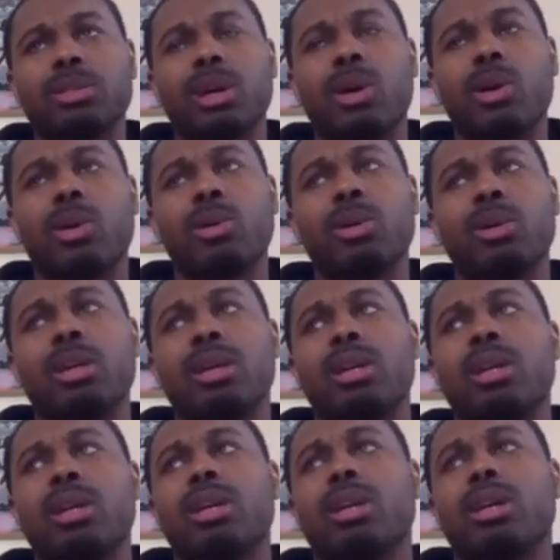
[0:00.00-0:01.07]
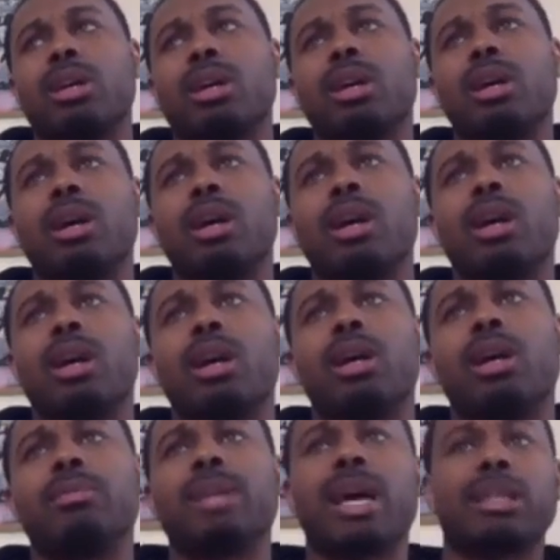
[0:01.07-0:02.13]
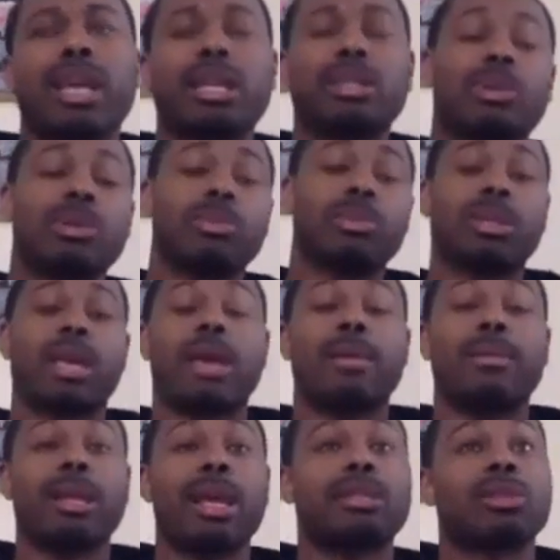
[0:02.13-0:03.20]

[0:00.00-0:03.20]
So um, that that's what would have came today.